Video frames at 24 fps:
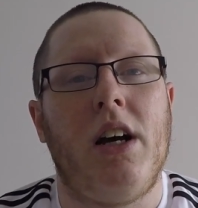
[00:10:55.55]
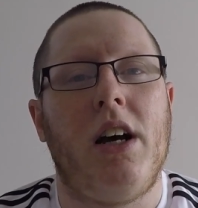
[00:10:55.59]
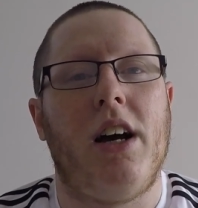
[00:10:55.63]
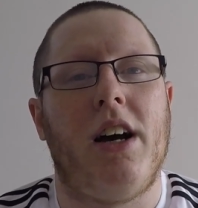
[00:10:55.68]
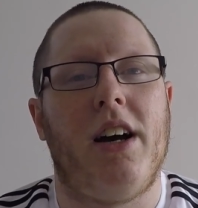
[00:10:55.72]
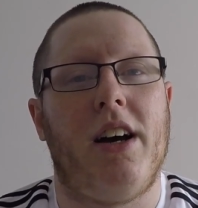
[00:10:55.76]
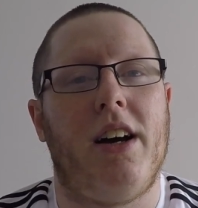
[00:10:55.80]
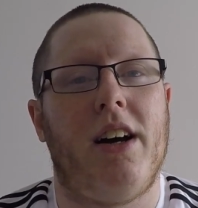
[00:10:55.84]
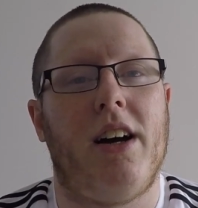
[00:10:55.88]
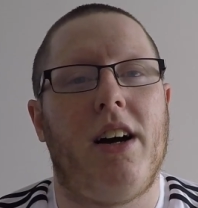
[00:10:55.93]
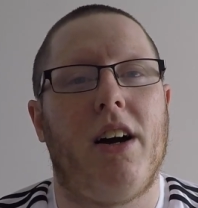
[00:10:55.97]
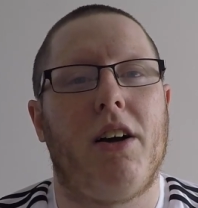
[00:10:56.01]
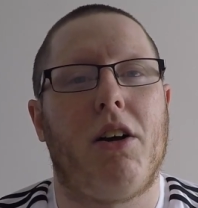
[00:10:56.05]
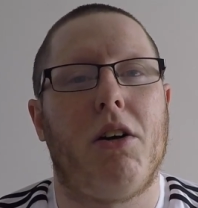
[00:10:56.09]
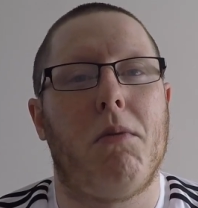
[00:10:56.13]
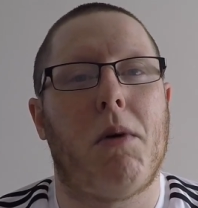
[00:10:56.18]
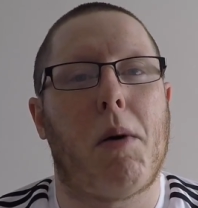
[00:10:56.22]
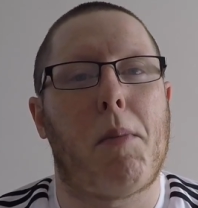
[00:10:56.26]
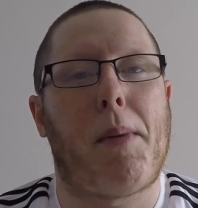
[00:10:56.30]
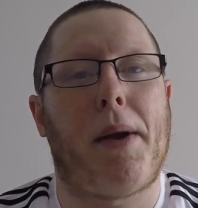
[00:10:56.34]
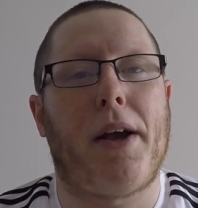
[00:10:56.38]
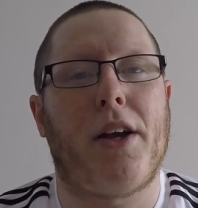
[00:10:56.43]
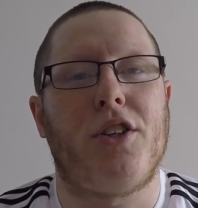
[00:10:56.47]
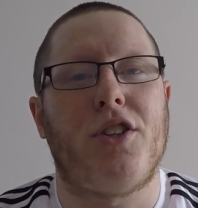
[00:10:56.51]
I got my
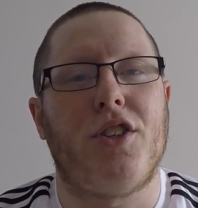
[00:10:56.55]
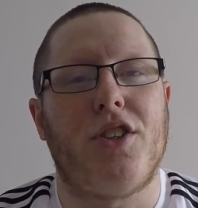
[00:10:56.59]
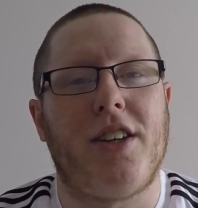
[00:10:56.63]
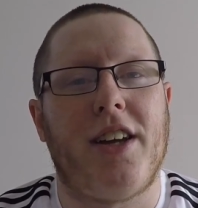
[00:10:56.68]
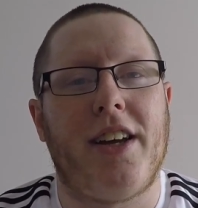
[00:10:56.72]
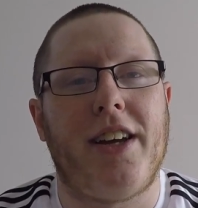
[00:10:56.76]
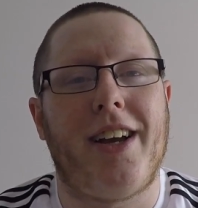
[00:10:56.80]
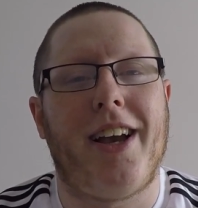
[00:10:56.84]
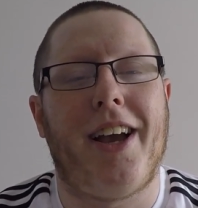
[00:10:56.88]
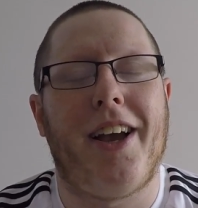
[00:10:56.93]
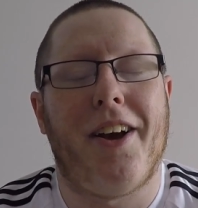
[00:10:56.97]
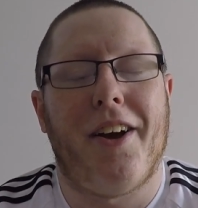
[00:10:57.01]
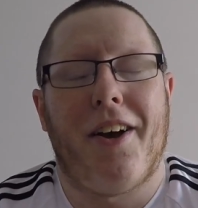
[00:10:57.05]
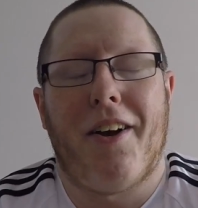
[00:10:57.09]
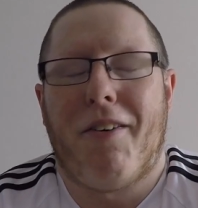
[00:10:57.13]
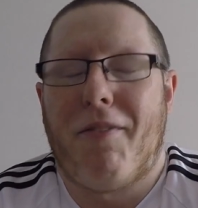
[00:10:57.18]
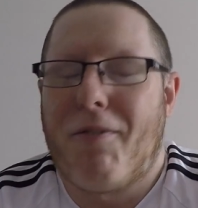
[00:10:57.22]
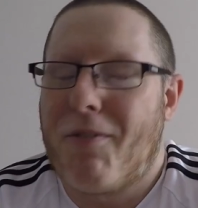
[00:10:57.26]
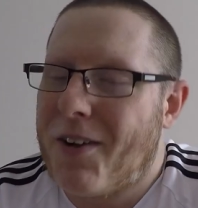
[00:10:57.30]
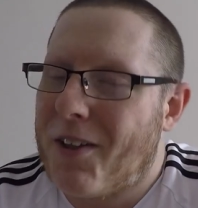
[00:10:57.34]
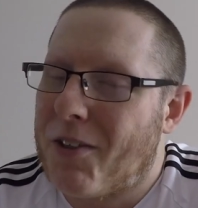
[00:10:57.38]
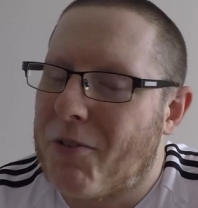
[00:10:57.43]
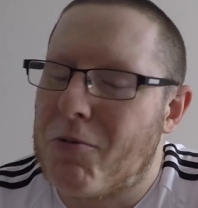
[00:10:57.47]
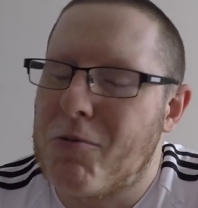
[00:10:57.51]
picture taken
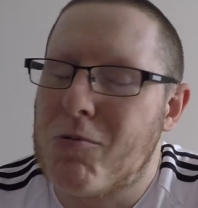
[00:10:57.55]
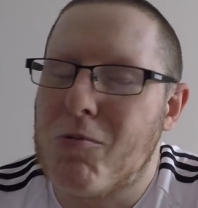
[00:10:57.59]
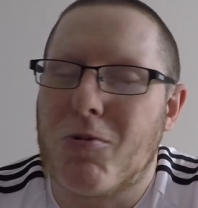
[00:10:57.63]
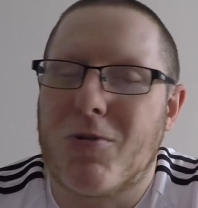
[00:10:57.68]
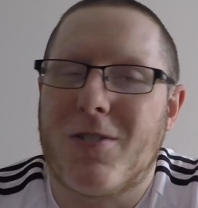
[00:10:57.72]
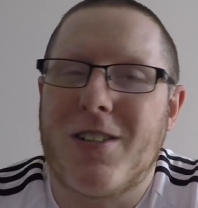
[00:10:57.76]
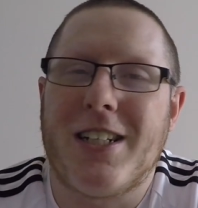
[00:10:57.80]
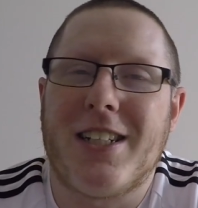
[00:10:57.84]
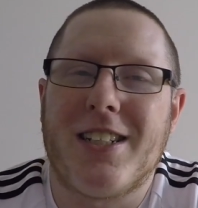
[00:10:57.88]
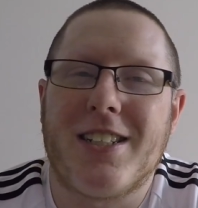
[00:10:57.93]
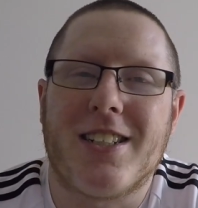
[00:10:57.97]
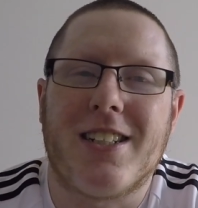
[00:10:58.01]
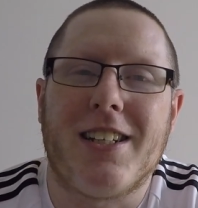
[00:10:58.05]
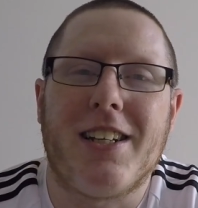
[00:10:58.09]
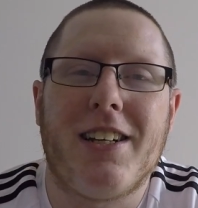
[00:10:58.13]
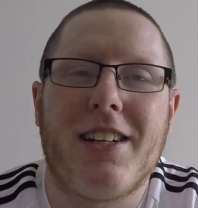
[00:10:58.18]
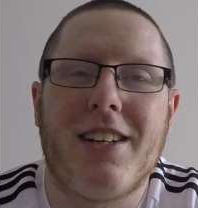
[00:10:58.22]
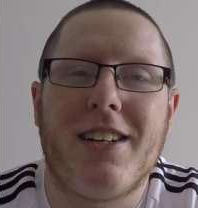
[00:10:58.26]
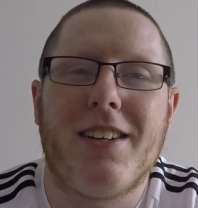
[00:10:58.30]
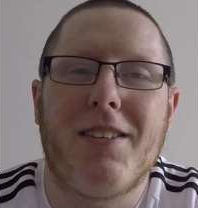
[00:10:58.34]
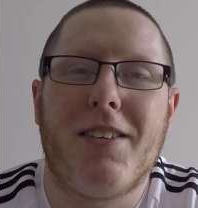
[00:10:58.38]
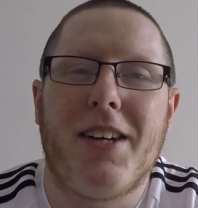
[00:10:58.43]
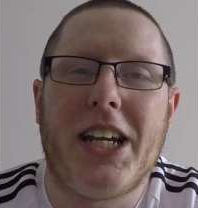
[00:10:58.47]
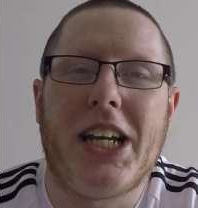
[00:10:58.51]
with Walt Disney
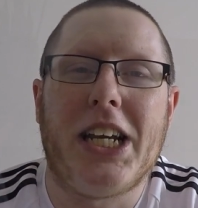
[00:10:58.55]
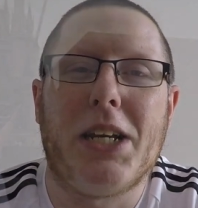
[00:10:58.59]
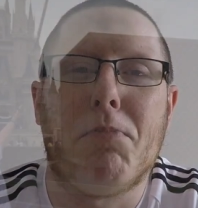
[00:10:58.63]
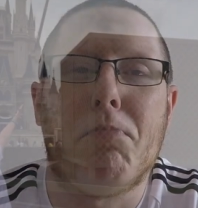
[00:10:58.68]
in a